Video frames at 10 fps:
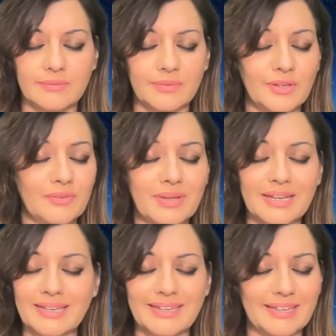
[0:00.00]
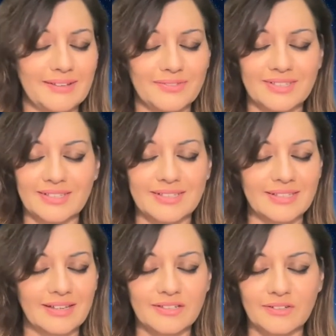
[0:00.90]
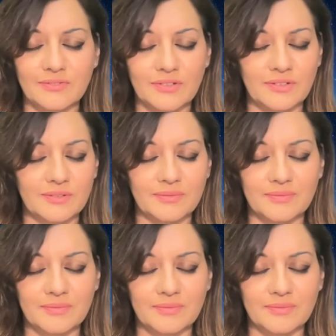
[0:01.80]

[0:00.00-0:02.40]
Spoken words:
You have many gifts inside of you.